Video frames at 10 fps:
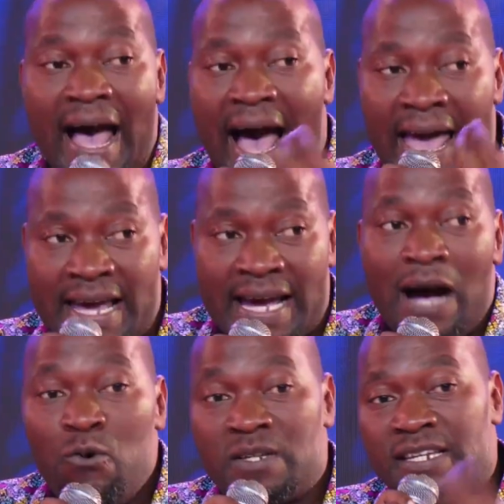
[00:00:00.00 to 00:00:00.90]
I
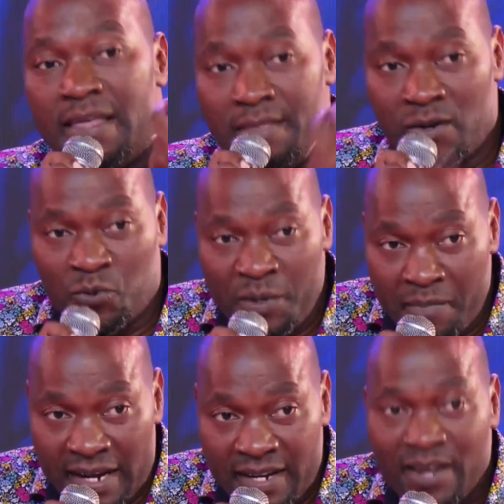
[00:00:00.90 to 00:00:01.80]
count the
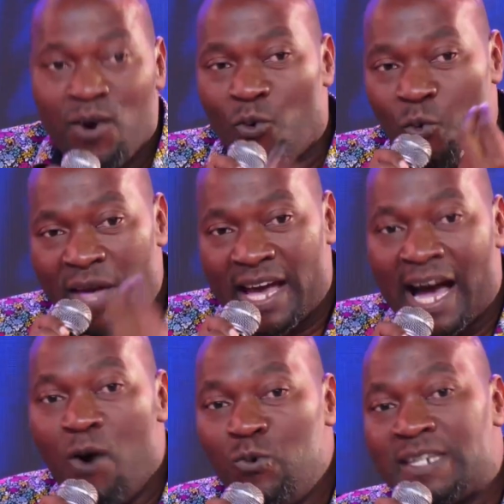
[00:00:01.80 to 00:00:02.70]
women. We
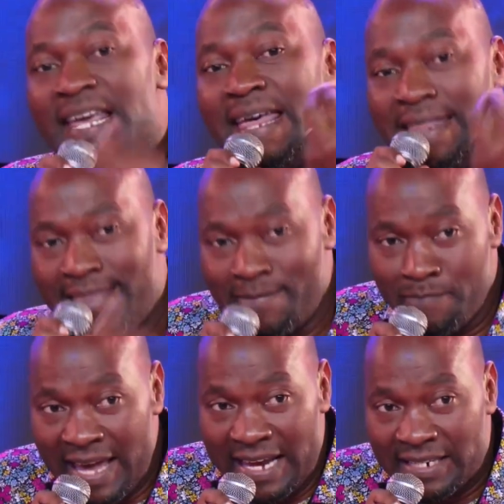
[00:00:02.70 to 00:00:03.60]
count the
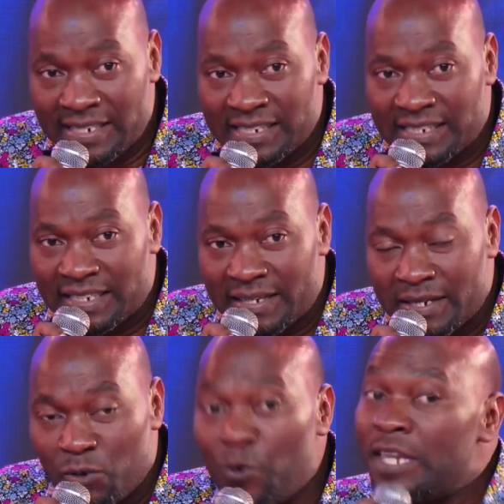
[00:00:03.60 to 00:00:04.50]
men.
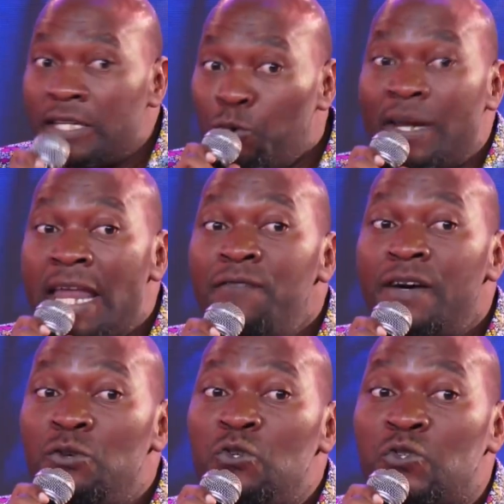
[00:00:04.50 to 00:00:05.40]
We
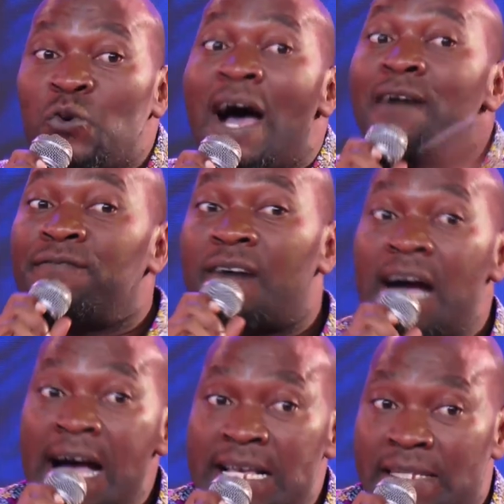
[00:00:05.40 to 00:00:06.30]
never used to have
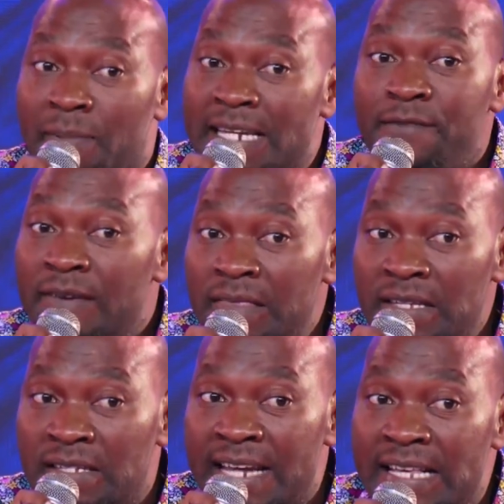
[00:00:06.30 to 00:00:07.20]
cars, but even
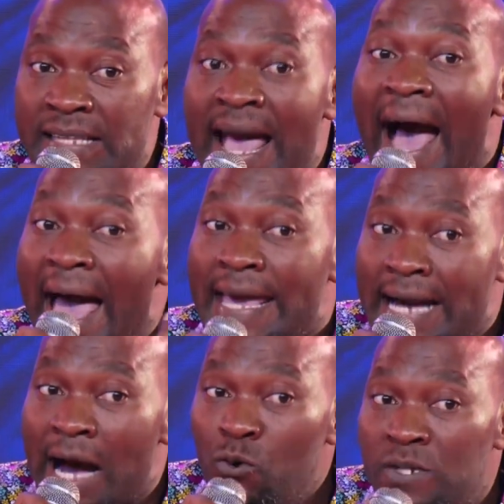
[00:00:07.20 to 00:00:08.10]
these days, I
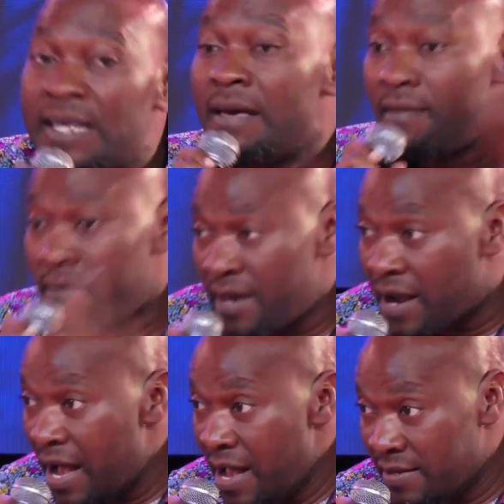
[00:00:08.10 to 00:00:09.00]
count the
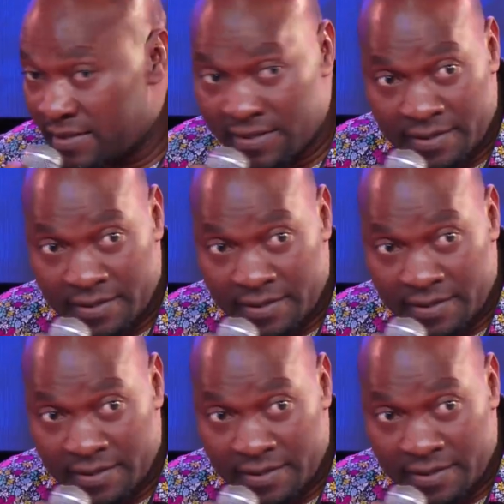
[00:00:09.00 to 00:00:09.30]
cars.